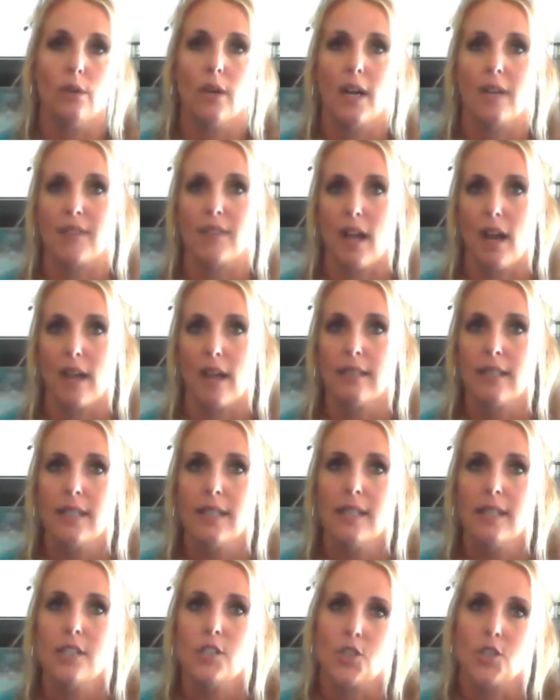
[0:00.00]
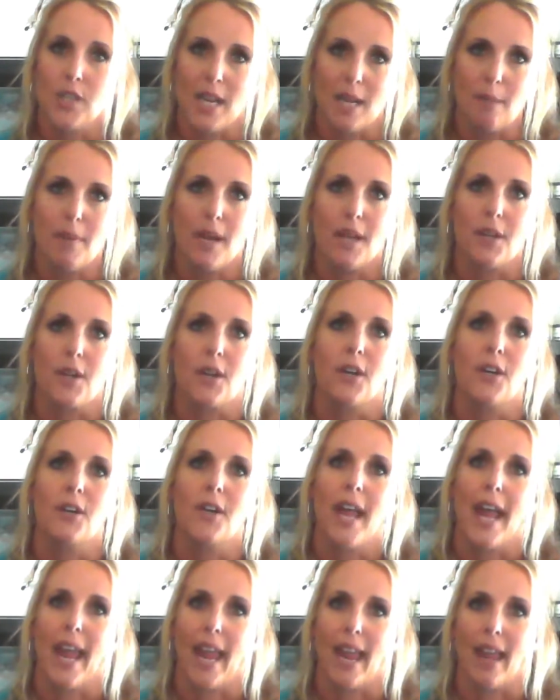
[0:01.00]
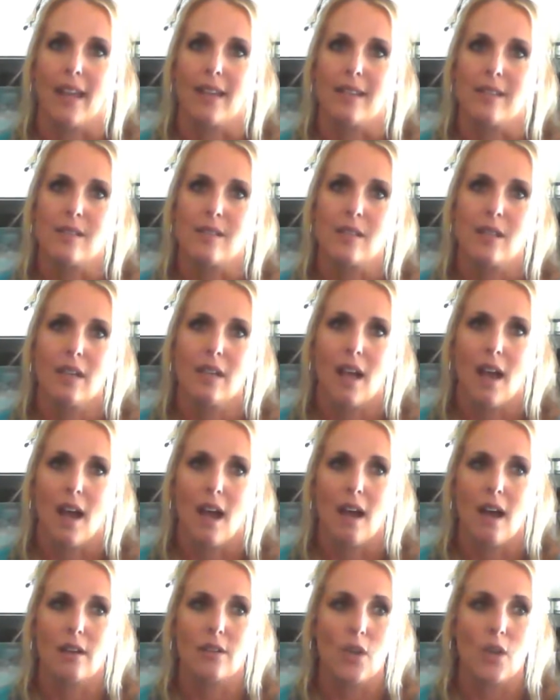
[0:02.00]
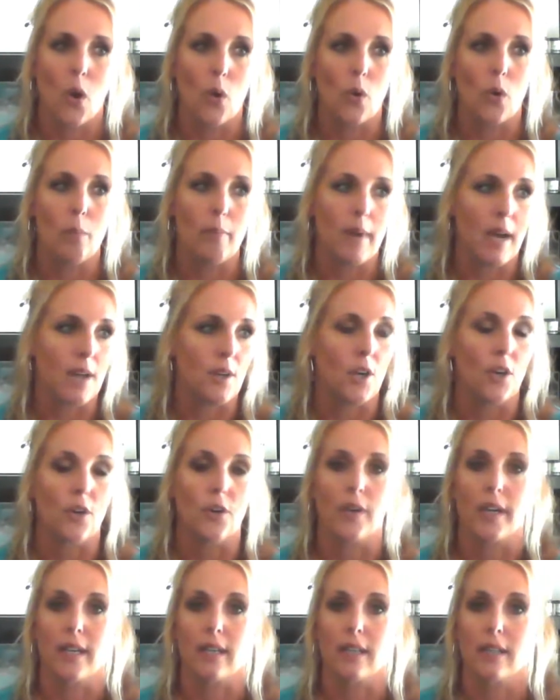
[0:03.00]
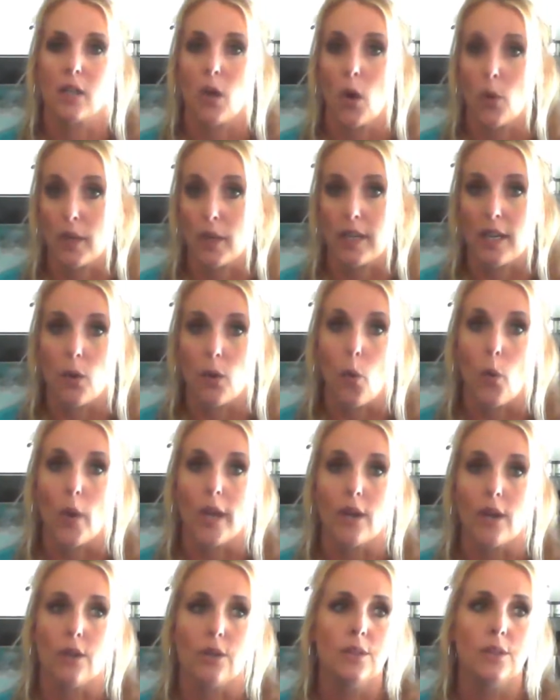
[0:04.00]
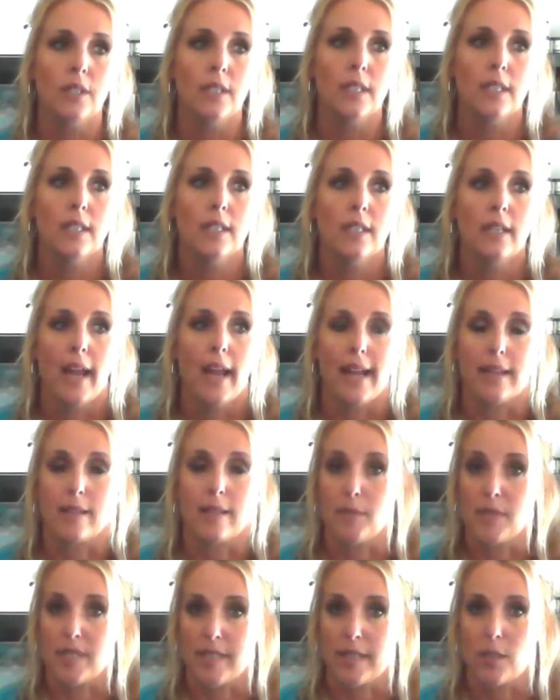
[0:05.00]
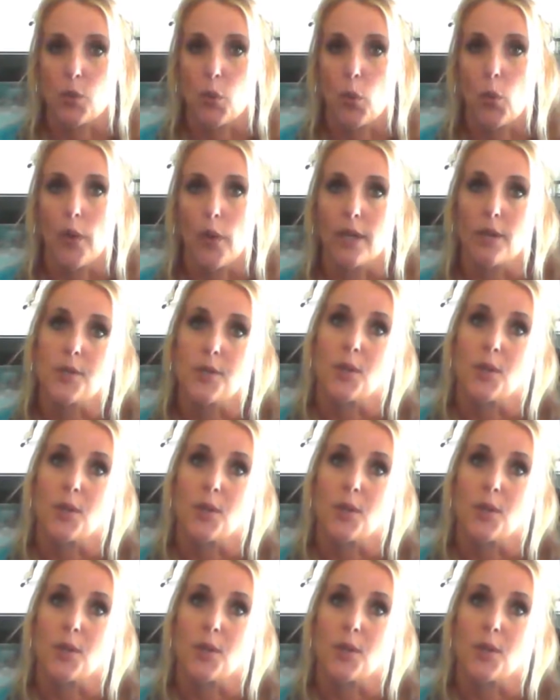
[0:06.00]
I've got shea butter and cocoa butter, coconut oil, and some essential oils.